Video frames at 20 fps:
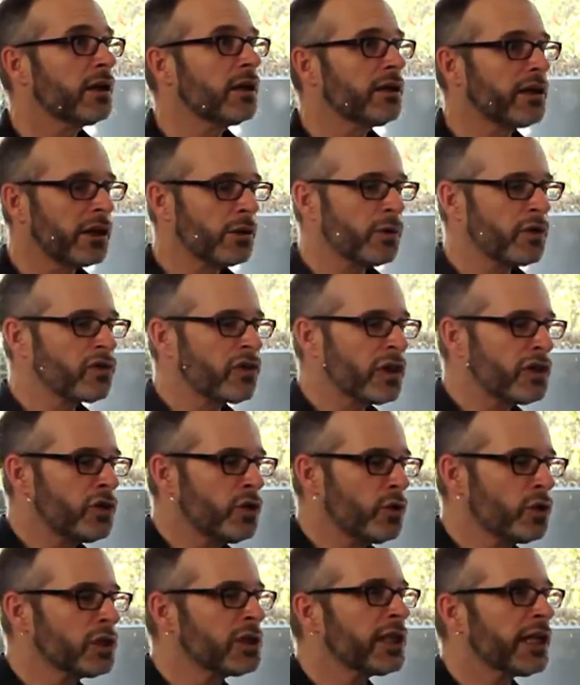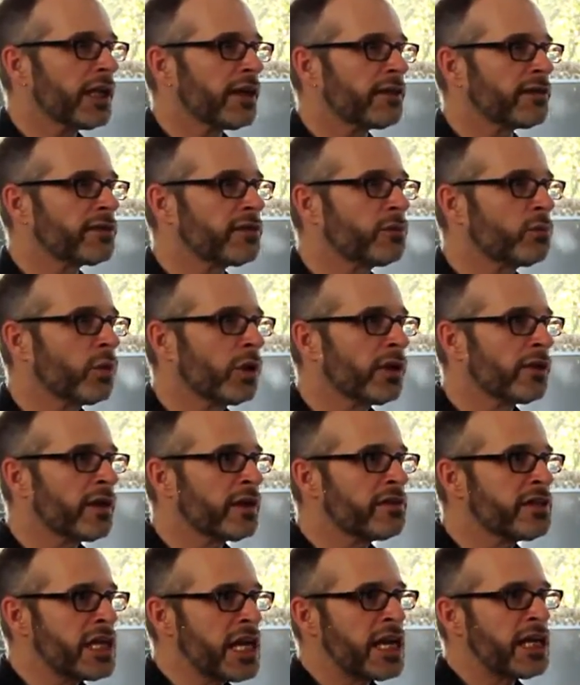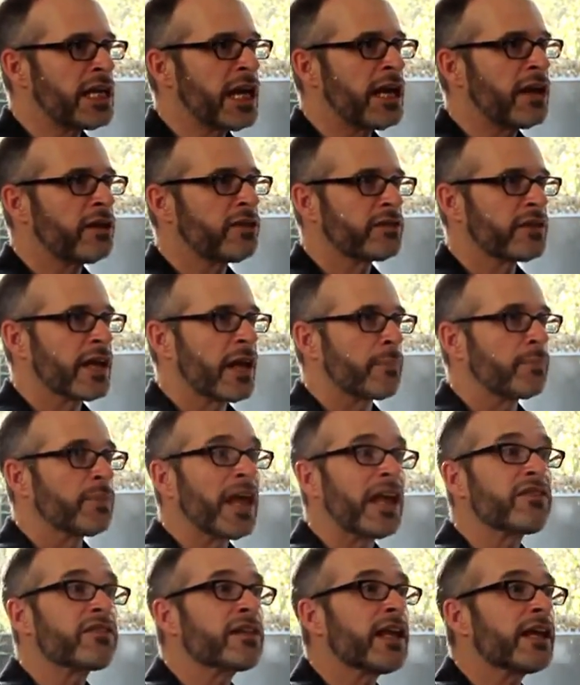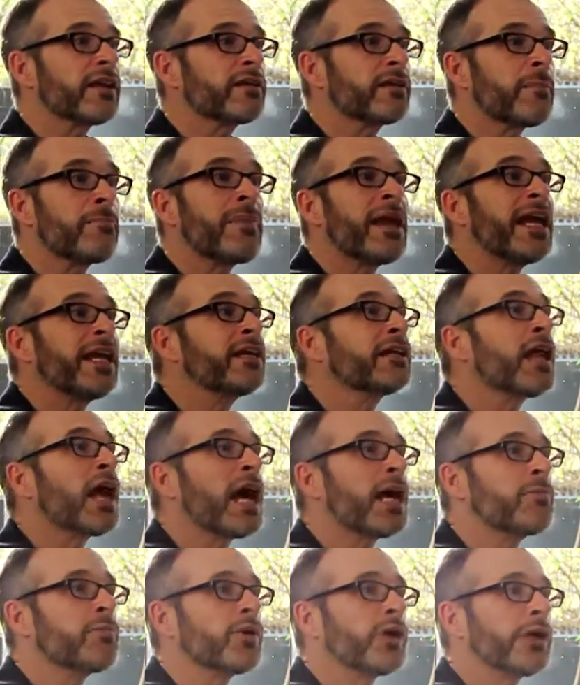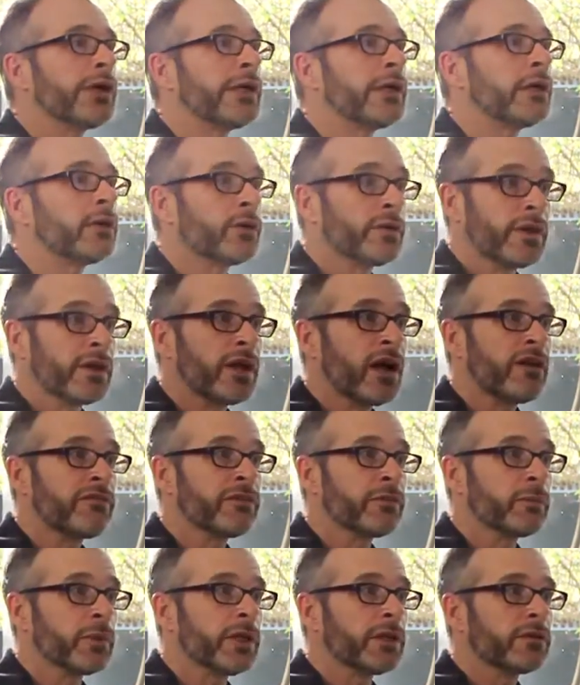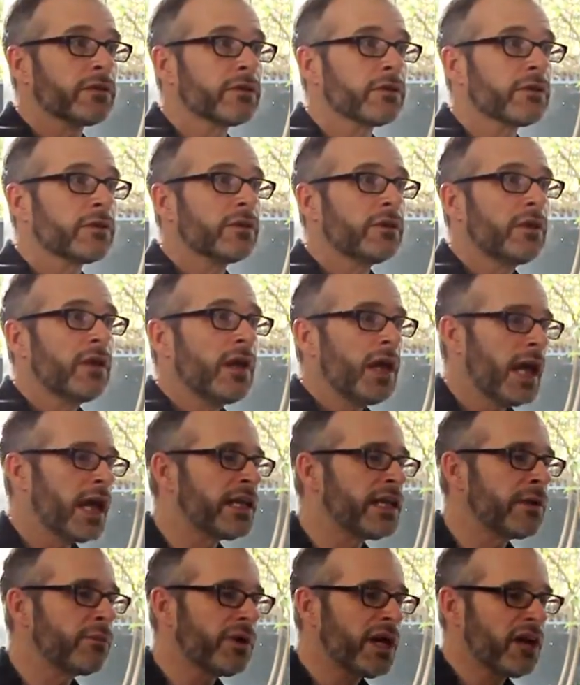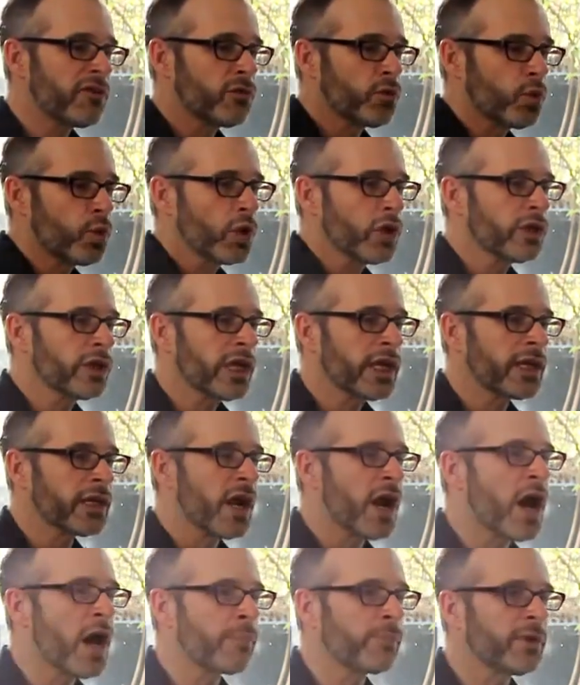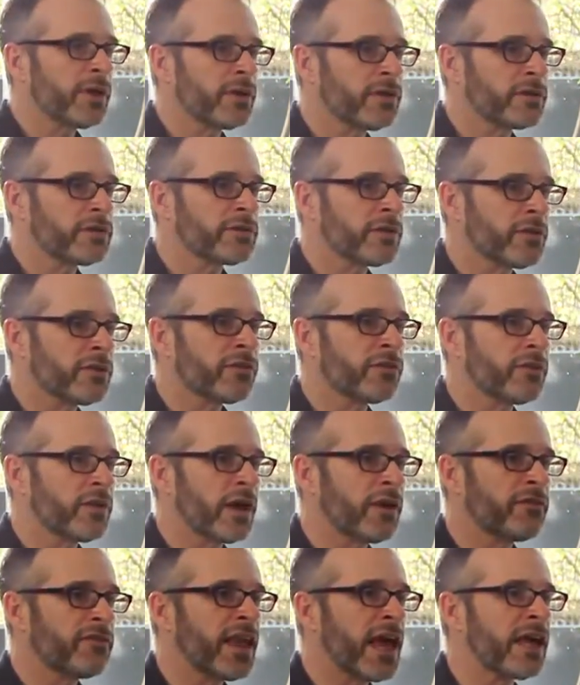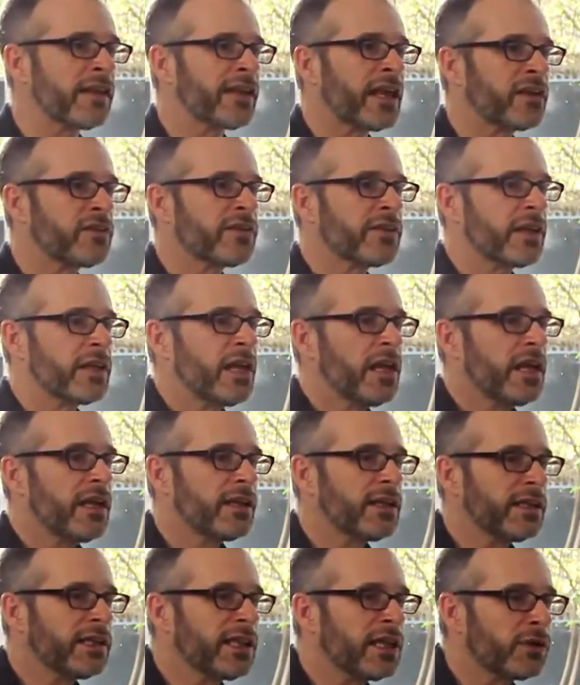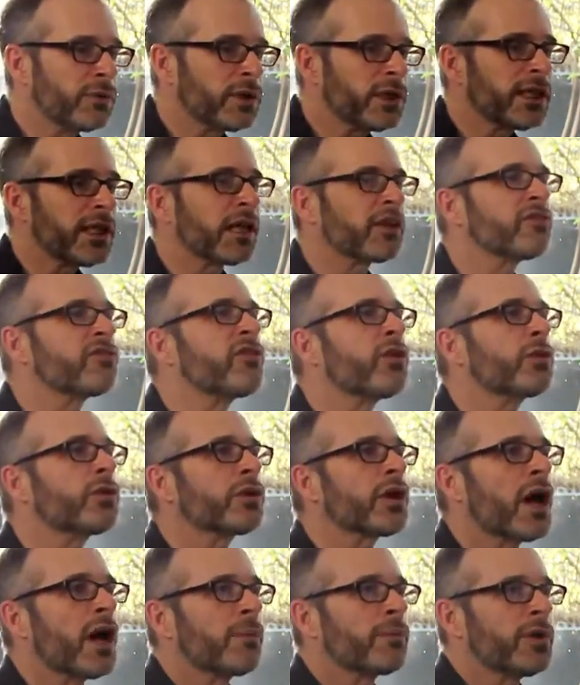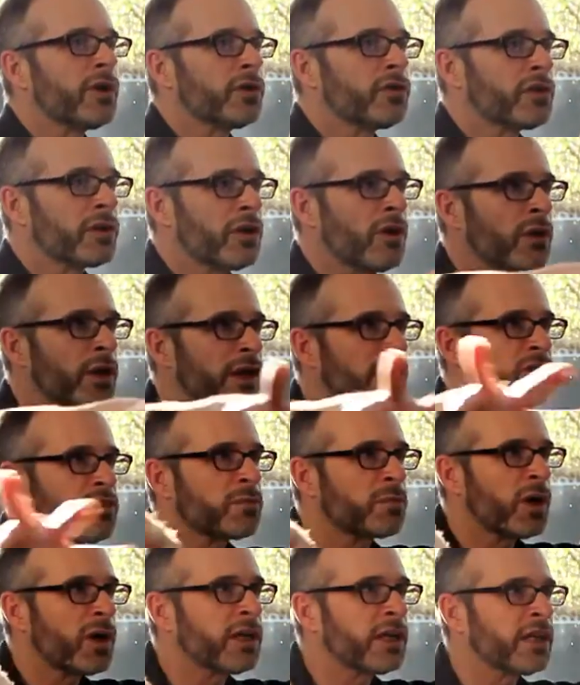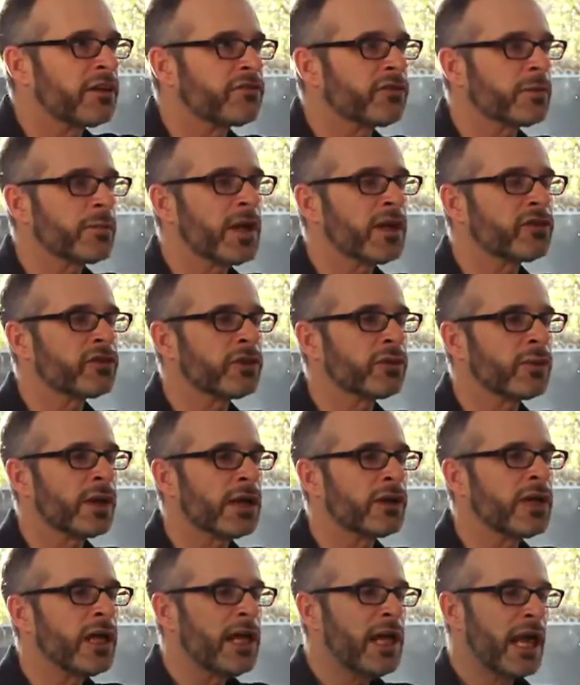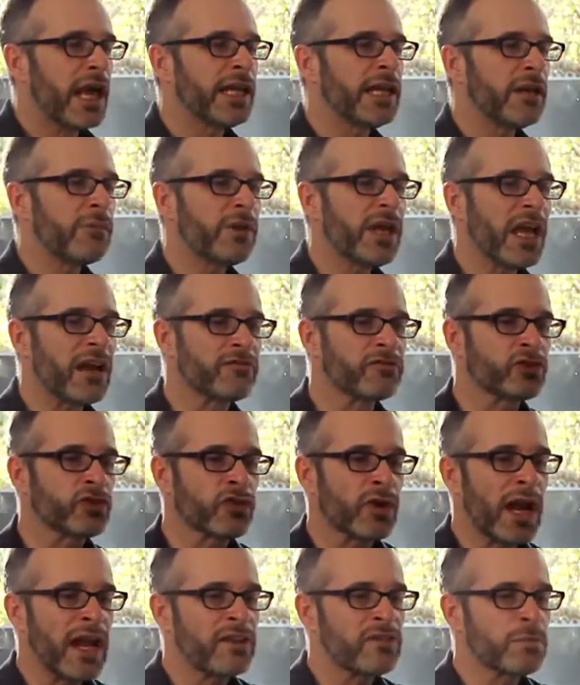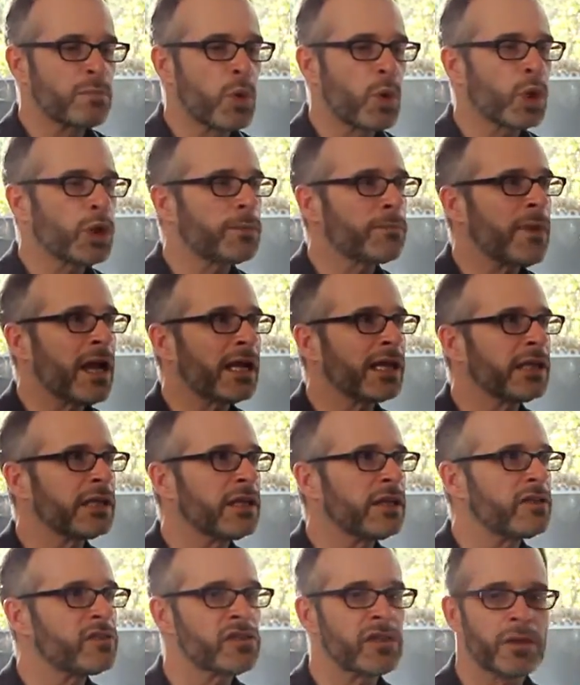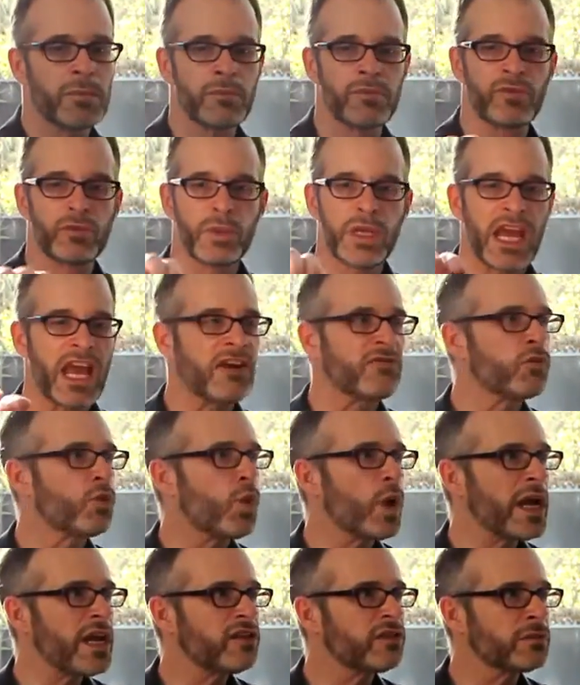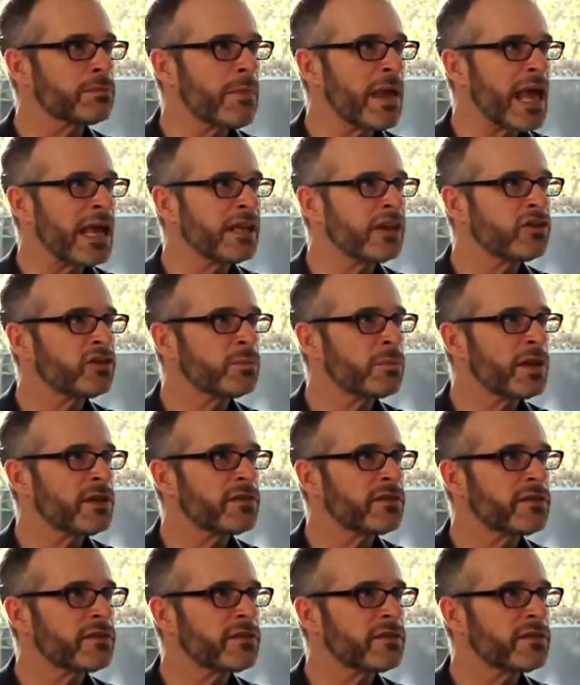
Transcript: There is a nucleus where the DNA is kept. That's like the main library or the government. And then we have working copies of that. That's like literally like photocopiers and going and spreading information around. And then we have transport mechanisms, we have waste management